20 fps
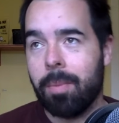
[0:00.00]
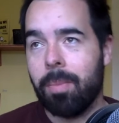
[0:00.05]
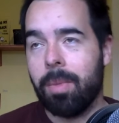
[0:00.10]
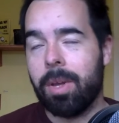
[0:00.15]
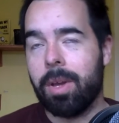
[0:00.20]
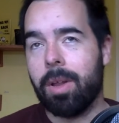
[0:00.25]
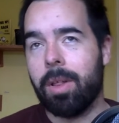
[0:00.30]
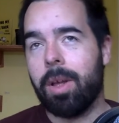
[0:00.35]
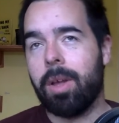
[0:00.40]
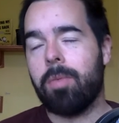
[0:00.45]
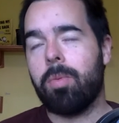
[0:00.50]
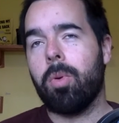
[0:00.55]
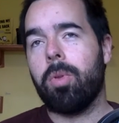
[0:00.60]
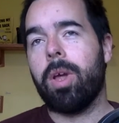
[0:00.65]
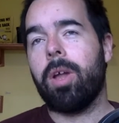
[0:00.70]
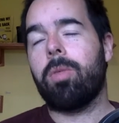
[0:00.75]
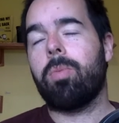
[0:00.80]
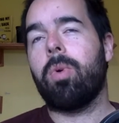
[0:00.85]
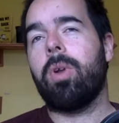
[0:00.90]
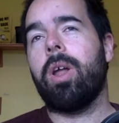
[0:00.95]
because I suppose
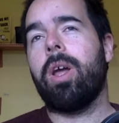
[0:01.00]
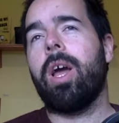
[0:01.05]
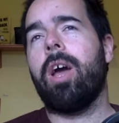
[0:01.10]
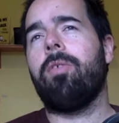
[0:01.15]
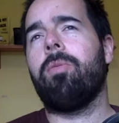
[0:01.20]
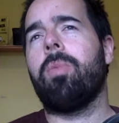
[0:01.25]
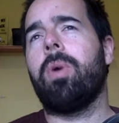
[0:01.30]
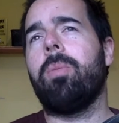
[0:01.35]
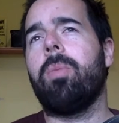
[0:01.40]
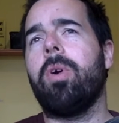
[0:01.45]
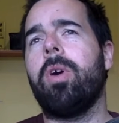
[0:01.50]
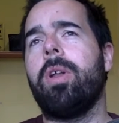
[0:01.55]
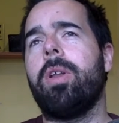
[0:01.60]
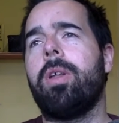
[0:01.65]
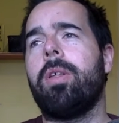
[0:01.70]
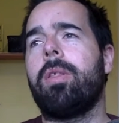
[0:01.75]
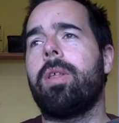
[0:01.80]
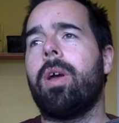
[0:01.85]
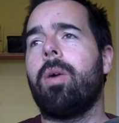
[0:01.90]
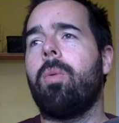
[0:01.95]
that's what I have in my
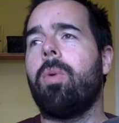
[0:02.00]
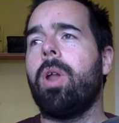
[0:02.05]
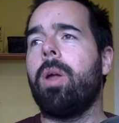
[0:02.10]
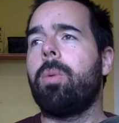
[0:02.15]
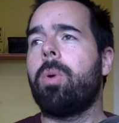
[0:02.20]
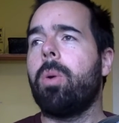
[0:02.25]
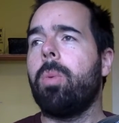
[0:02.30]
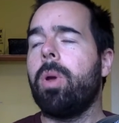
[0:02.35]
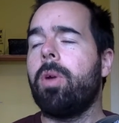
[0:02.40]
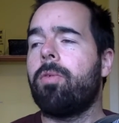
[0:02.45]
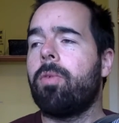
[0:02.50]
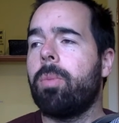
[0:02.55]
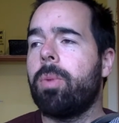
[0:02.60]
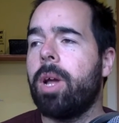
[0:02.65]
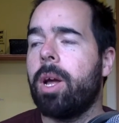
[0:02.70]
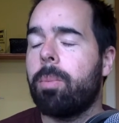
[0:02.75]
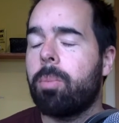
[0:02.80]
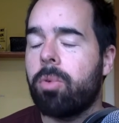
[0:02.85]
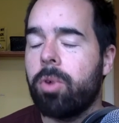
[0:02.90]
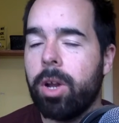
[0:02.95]
mind, is that when I'm coming from
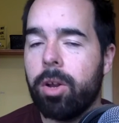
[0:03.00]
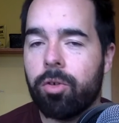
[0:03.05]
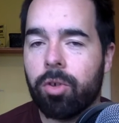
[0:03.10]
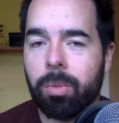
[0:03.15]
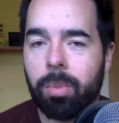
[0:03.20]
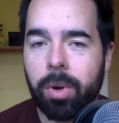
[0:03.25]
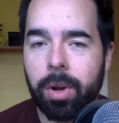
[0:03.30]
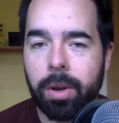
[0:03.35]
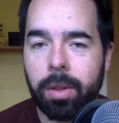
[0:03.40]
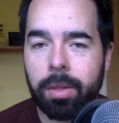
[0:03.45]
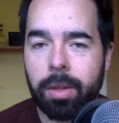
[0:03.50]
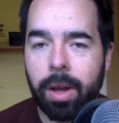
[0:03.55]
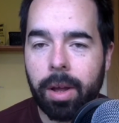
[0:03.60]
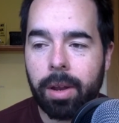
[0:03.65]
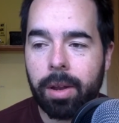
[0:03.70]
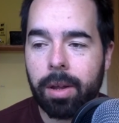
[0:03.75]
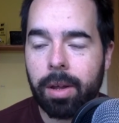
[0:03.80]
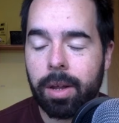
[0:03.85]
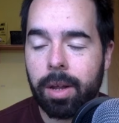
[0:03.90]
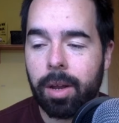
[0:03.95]
that preacher
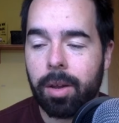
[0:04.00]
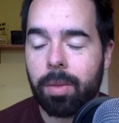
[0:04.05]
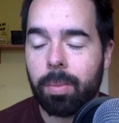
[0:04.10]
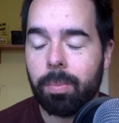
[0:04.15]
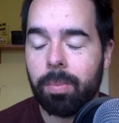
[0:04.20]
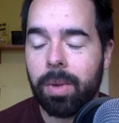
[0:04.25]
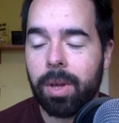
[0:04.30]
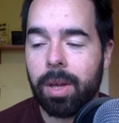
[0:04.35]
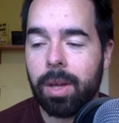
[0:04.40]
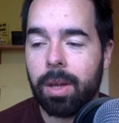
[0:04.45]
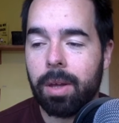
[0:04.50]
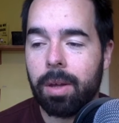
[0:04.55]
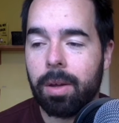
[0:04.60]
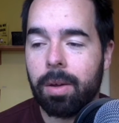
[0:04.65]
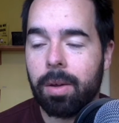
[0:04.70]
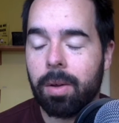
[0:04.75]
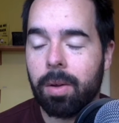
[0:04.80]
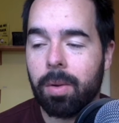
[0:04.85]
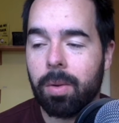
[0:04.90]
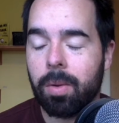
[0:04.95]
mindset, it's me,
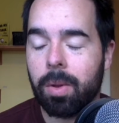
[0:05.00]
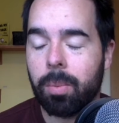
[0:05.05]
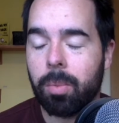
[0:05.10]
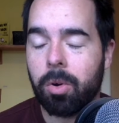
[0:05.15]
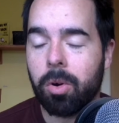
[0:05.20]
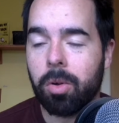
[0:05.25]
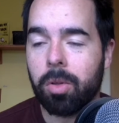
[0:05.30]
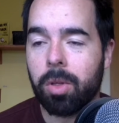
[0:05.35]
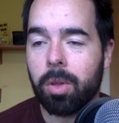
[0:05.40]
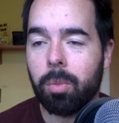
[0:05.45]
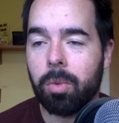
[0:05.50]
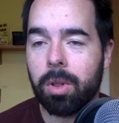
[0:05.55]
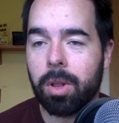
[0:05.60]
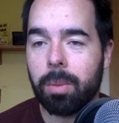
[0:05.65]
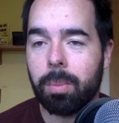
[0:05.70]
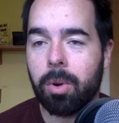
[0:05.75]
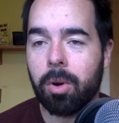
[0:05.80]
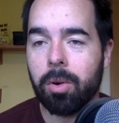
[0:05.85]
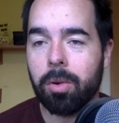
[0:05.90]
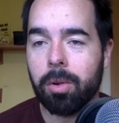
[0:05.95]
the person with
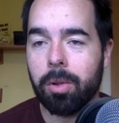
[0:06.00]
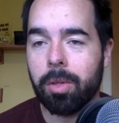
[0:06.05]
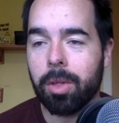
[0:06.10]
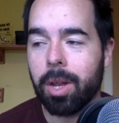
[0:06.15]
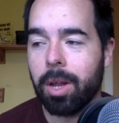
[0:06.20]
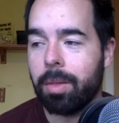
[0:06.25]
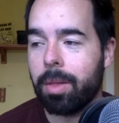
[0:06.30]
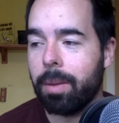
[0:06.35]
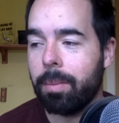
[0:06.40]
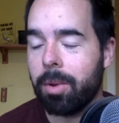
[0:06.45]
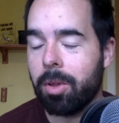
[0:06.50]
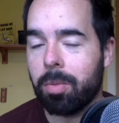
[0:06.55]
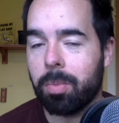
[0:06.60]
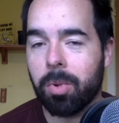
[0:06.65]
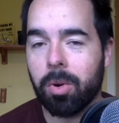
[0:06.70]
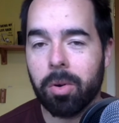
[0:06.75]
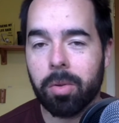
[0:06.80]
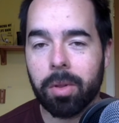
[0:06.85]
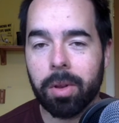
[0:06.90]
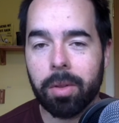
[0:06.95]
the pearls, and I think this
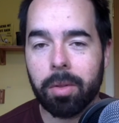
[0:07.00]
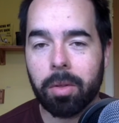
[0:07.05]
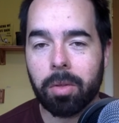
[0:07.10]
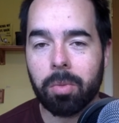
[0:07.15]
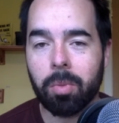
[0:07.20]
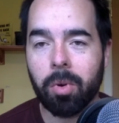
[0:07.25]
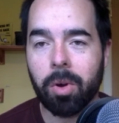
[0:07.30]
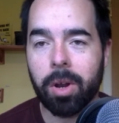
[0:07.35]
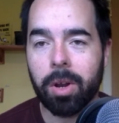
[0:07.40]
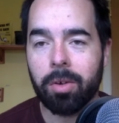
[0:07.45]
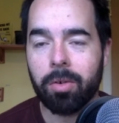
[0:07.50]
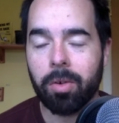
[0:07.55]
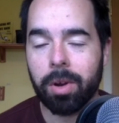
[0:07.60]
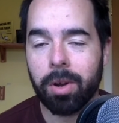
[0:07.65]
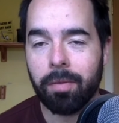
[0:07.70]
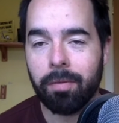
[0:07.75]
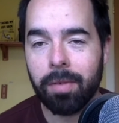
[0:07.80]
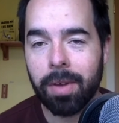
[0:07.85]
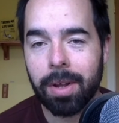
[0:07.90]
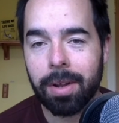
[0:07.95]
person is a swine
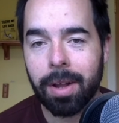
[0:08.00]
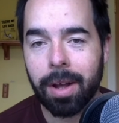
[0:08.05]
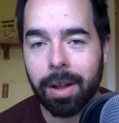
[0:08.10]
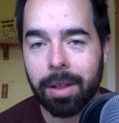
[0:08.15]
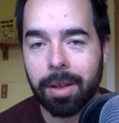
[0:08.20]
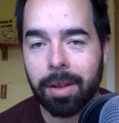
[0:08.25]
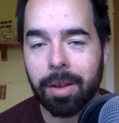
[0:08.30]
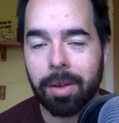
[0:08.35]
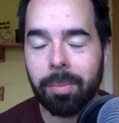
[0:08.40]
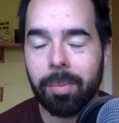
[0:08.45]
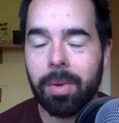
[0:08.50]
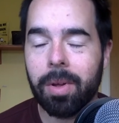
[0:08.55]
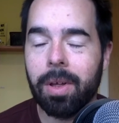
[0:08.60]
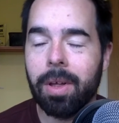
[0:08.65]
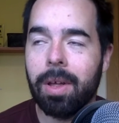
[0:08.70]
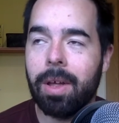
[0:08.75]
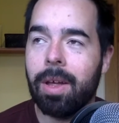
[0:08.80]
trying to feed that to them.